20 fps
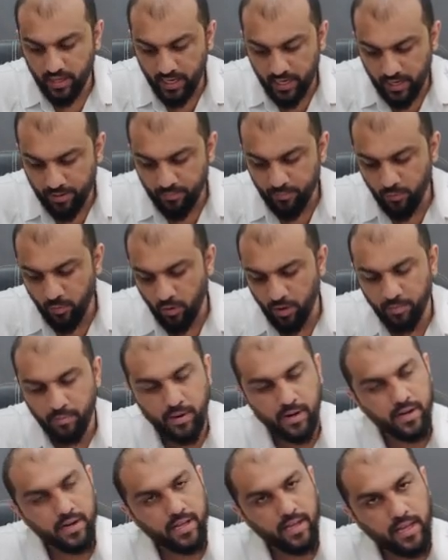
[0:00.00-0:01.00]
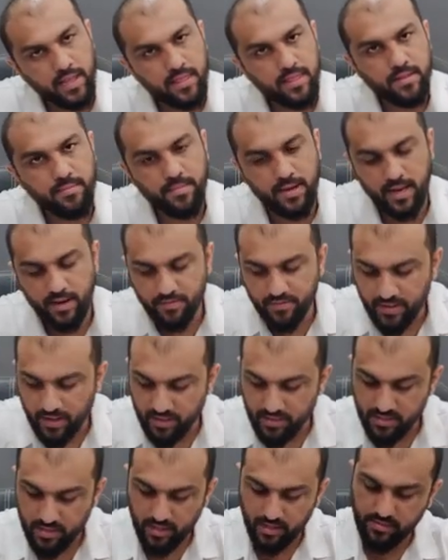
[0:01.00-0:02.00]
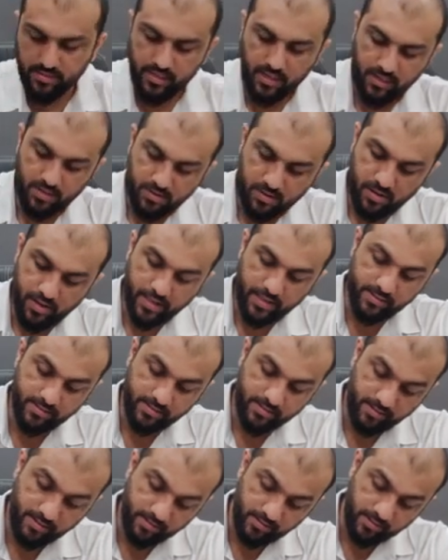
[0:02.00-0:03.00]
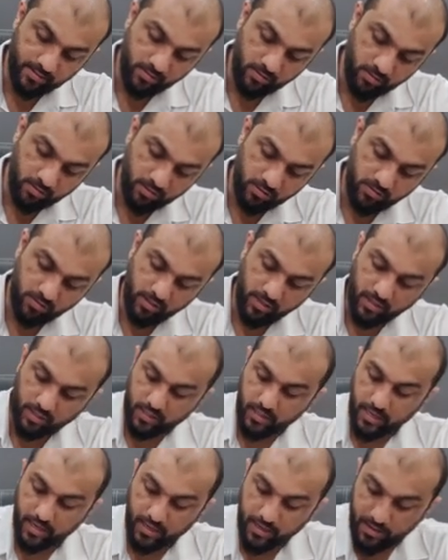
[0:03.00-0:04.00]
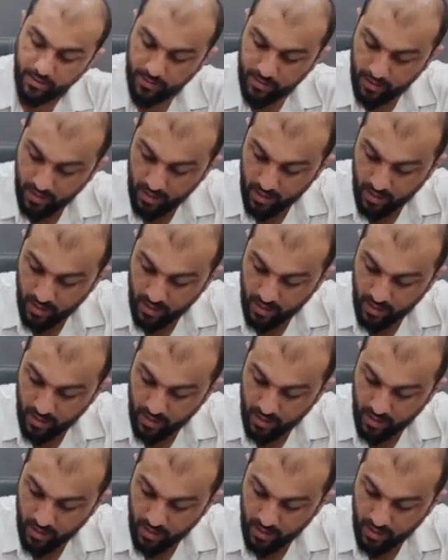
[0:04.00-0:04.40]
in employment in the manufacturing sector, hence this is also incorrect.